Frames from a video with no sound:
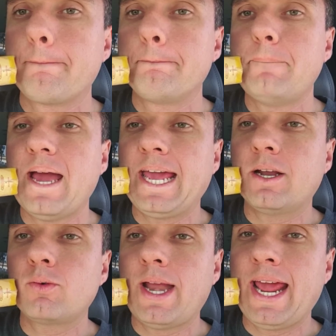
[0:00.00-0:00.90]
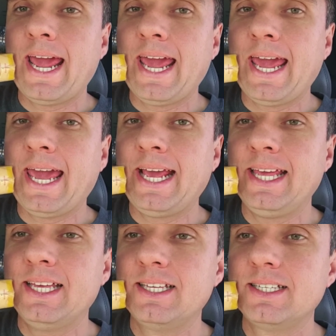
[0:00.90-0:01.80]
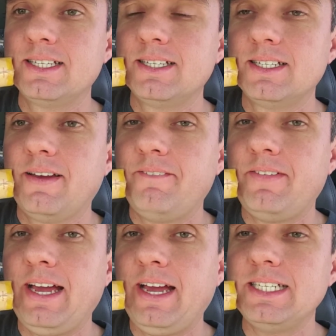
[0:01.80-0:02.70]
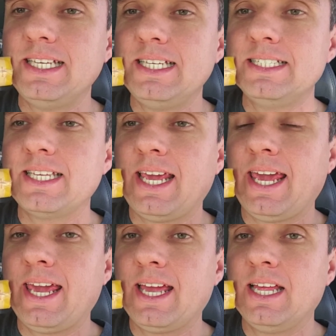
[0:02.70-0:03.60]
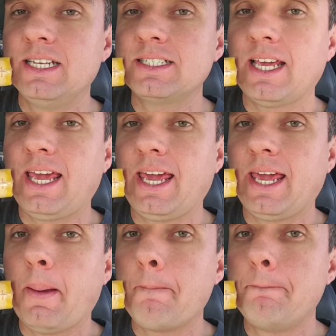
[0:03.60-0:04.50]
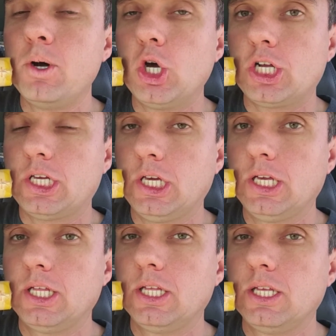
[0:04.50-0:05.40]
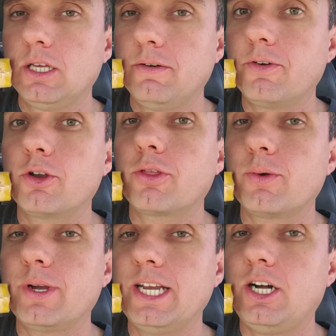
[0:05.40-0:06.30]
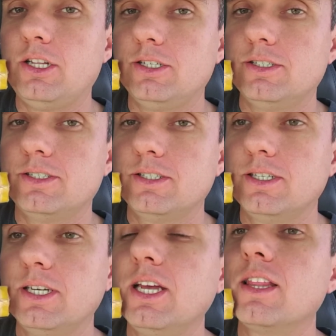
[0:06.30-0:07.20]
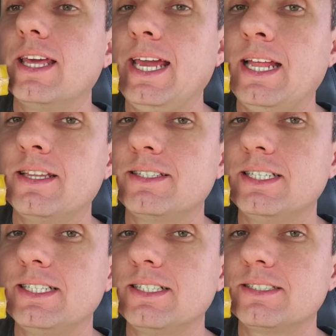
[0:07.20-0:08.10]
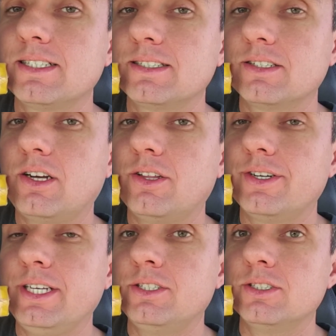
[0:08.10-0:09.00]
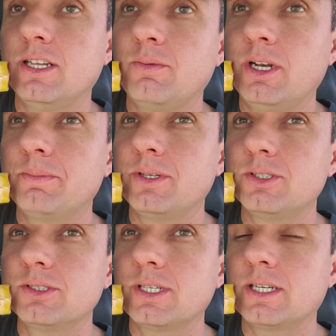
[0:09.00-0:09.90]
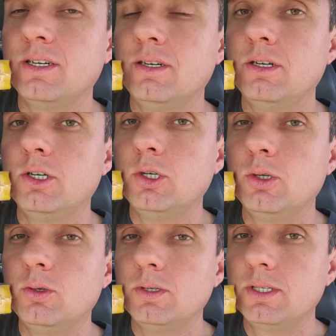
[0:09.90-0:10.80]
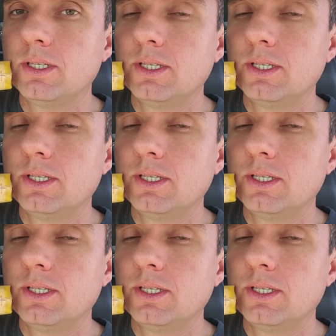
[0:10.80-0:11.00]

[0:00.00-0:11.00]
Bangarang, five CDs and a book for $3. They had the CDs listed as a dollar each, and then I went up there and she's like, oh,